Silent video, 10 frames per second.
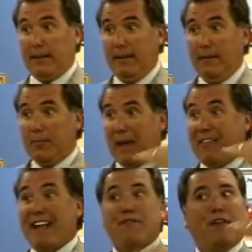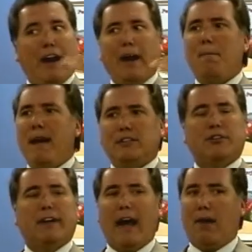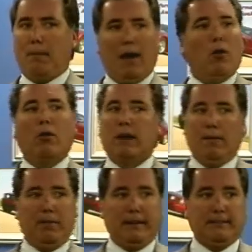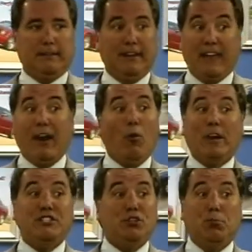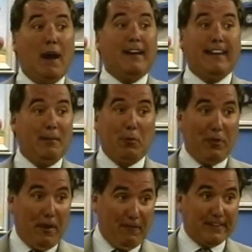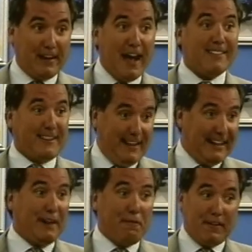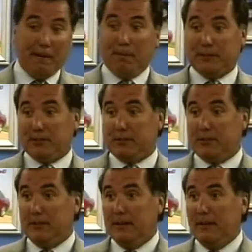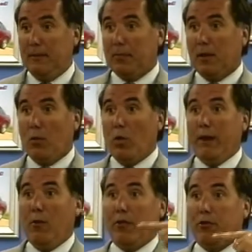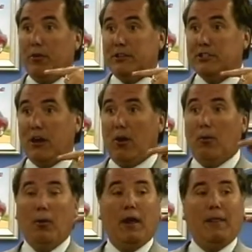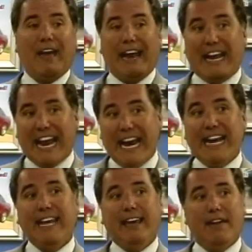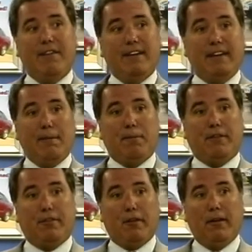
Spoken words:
And that's very measured out by oil companies. They don't want you monkeying with their viscosity at different temperatures. We went through to show that at any given temperature,